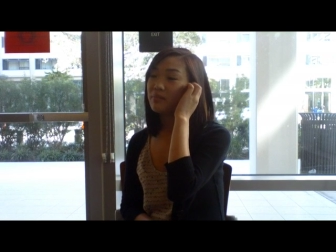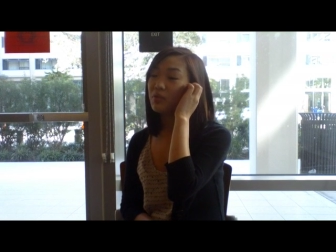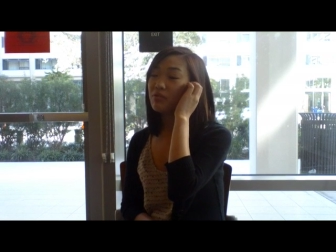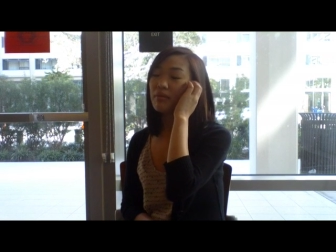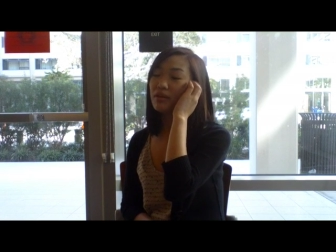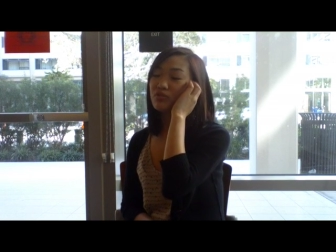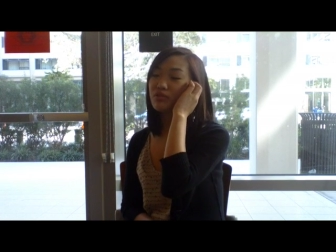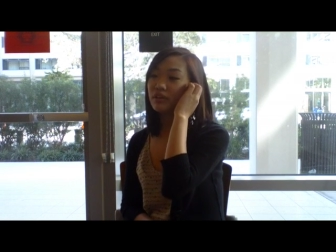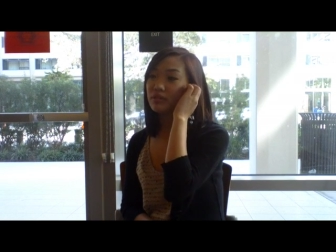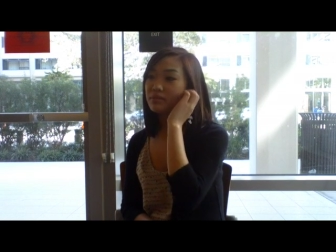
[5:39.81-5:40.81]
Both my parents
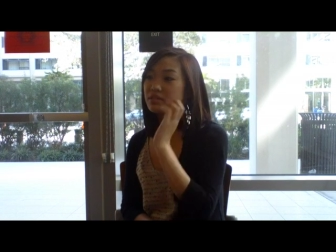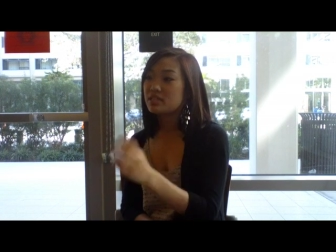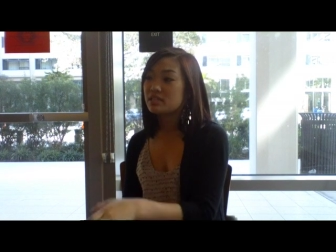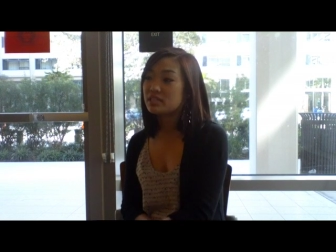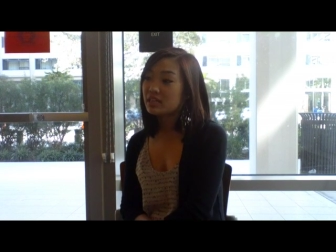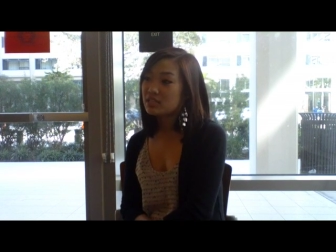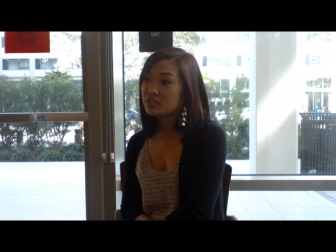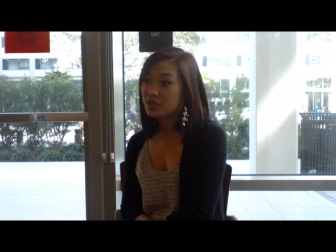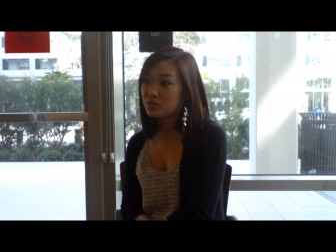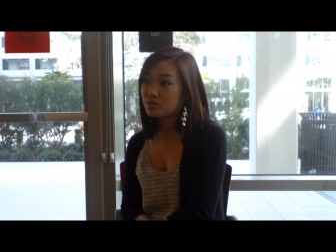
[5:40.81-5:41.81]
were lucky because they did get
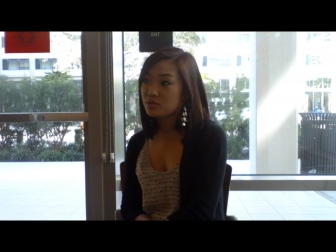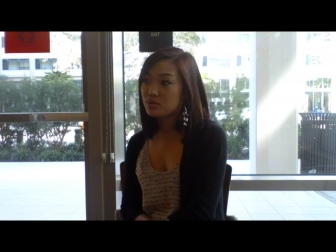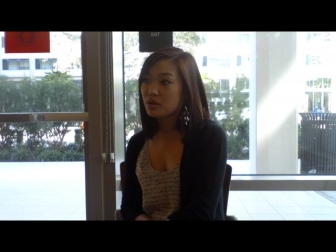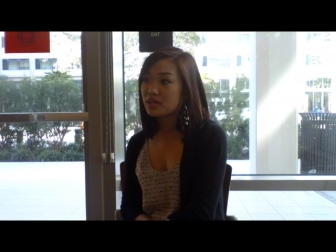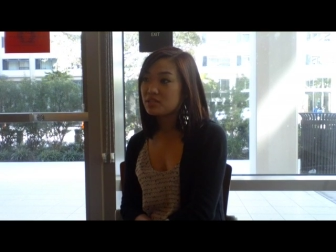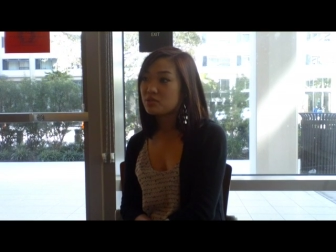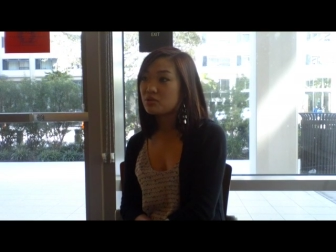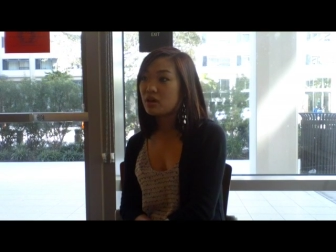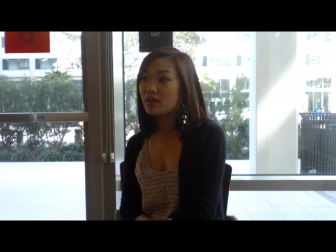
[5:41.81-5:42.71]
to go to high school.